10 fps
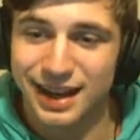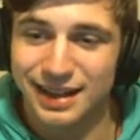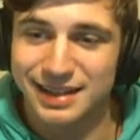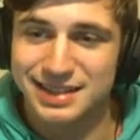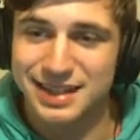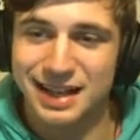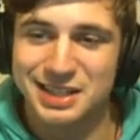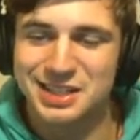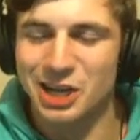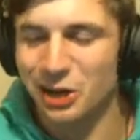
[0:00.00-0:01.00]
And this guy
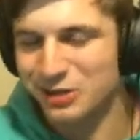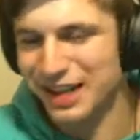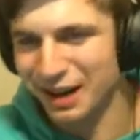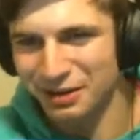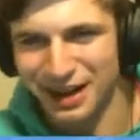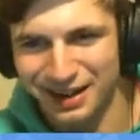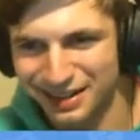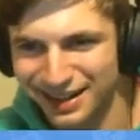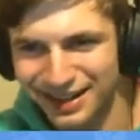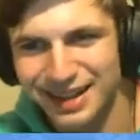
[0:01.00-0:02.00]
is so down now.
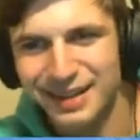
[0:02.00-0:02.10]
Like,